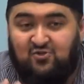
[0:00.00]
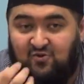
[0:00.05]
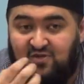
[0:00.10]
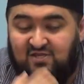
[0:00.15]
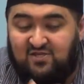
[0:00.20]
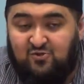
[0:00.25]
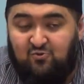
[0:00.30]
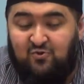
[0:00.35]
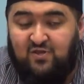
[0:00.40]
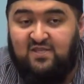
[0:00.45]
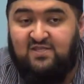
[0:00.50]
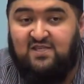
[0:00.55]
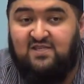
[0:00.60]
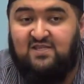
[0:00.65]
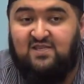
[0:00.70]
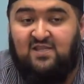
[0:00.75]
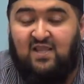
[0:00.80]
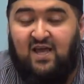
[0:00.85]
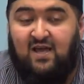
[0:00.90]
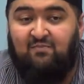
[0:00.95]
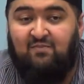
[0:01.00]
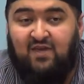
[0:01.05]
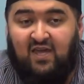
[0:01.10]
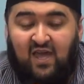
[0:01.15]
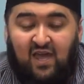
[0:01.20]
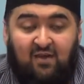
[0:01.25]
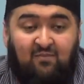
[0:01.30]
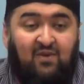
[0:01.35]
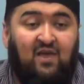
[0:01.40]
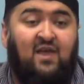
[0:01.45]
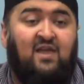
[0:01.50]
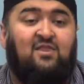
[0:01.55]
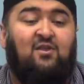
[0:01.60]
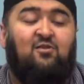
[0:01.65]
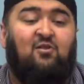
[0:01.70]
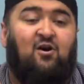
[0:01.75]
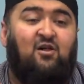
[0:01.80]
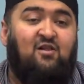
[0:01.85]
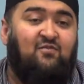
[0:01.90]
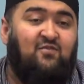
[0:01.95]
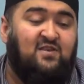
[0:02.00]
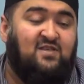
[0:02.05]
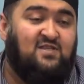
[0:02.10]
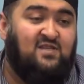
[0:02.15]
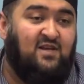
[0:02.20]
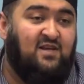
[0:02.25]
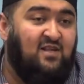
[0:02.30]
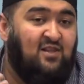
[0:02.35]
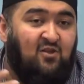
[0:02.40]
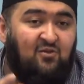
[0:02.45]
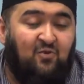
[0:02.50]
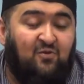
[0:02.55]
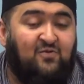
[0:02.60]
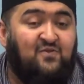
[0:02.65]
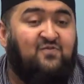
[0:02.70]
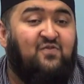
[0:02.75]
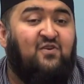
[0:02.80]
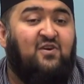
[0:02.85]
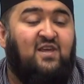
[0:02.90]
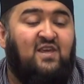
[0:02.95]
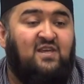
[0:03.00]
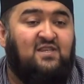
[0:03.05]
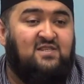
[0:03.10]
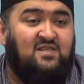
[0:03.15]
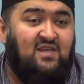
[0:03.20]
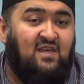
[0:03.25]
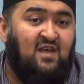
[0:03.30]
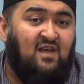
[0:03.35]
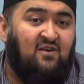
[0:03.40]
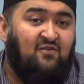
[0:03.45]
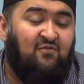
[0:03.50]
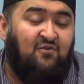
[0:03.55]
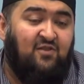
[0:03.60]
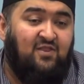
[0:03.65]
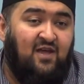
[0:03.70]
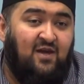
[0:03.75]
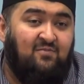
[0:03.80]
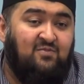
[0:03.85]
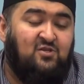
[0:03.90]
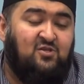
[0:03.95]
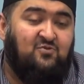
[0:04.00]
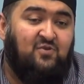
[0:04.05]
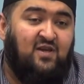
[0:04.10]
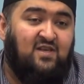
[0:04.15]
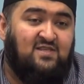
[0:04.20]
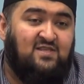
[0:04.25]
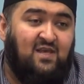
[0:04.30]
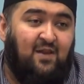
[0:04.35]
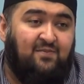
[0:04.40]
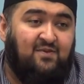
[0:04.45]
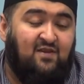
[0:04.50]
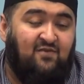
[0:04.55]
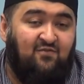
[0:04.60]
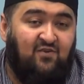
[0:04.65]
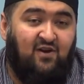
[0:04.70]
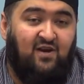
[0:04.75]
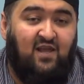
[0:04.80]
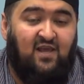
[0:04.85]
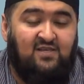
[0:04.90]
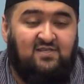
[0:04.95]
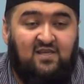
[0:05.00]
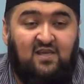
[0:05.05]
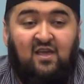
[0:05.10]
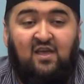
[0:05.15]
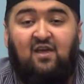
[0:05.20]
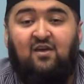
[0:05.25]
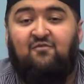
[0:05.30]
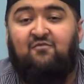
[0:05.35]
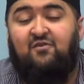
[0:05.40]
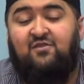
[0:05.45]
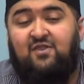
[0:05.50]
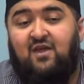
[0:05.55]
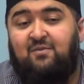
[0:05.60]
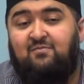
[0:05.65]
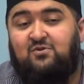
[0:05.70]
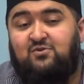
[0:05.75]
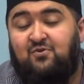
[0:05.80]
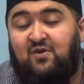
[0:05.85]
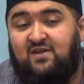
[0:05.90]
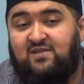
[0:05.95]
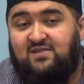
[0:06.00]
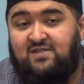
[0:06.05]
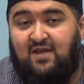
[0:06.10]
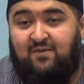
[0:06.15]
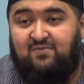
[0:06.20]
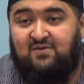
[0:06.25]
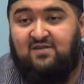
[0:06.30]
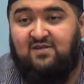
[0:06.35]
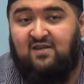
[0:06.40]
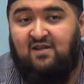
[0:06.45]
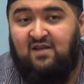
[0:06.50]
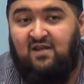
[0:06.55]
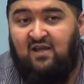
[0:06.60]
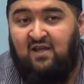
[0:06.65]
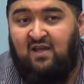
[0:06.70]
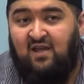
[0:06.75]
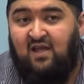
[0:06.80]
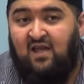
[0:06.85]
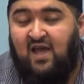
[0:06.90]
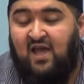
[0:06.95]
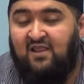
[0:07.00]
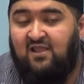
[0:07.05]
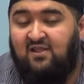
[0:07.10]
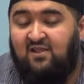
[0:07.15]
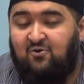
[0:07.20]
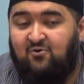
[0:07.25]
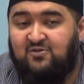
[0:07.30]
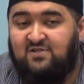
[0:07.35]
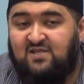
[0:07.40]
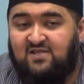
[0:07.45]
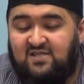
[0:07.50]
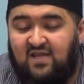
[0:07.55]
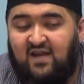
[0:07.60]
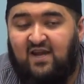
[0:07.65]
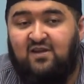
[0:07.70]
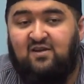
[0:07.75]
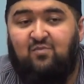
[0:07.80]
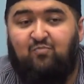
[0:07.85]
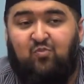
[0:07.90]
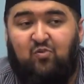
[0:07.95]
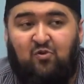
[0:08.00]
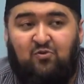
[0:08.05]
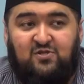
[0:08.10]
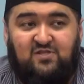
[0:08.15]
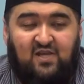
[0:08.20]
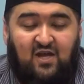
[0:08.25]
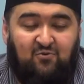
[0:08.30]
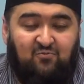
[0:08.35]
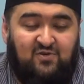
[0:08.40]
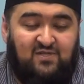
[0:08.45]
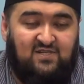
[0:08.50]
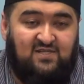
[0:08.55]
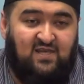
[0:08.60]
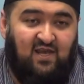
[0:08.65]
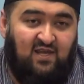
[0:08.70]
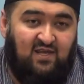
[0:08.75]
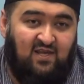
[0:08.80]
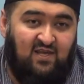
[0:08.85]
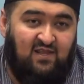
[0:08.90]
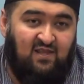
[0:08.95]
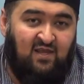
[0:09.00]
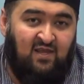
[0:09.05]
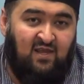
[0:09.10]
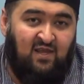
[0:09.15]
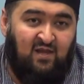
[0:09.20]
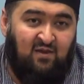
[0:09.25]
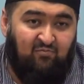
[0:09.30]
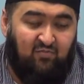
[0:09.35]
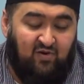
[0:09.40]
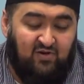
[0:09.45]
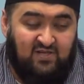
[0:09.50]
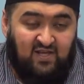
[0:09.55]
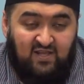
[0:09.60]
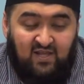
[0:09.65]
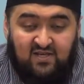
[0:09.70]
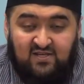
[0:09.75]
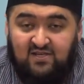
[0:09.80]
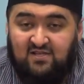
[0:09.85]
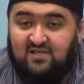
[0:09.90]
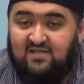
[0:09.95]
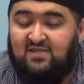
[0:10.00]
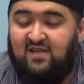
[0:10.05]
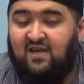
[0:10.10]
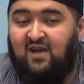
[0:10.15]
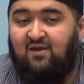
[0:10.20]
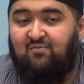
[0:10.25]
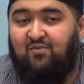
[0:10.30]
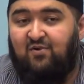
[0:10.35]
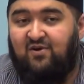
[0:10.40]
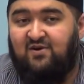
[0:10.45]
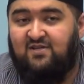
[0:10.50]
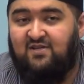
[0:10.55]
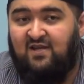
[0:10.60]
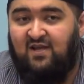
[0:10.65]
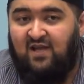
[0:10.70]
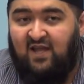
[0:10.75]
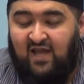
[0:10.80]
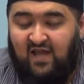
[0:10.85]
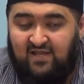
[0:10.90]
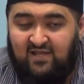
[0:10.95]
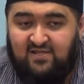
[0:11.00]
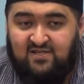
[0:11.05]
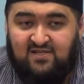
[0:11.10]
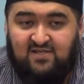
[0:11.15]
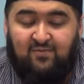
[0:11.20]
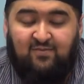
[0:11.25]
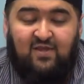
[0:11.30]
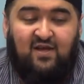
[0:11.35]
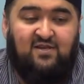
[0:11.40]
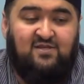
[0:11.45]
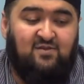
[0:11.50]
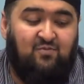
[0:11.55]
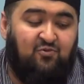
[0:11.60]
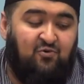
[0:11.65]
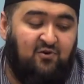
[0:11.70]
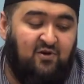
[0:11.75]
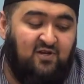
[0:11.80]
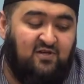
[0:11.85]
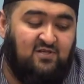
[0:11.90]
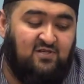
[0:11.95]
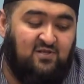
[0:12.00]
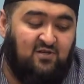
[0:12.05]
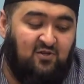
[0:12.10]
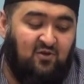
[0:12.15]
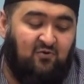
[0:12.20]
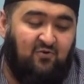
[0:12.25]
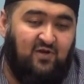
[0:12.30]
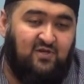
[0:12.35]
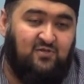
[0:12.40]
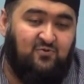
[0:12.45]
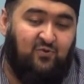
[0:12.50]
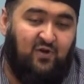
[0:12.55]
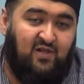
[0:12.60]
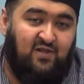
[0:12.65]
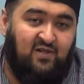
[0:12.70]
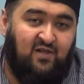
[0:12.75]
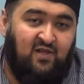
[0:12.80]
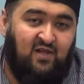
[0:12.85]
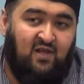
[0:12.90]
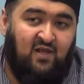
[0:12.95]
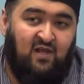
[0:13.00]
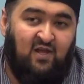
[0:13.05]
So as soon as Islam came, then all of a sudden, you know, it was very easy for them to accept. Very easy for them to accept. And then there was a second approach that was taken pertaining to the second part. And this is something that is important to know as well.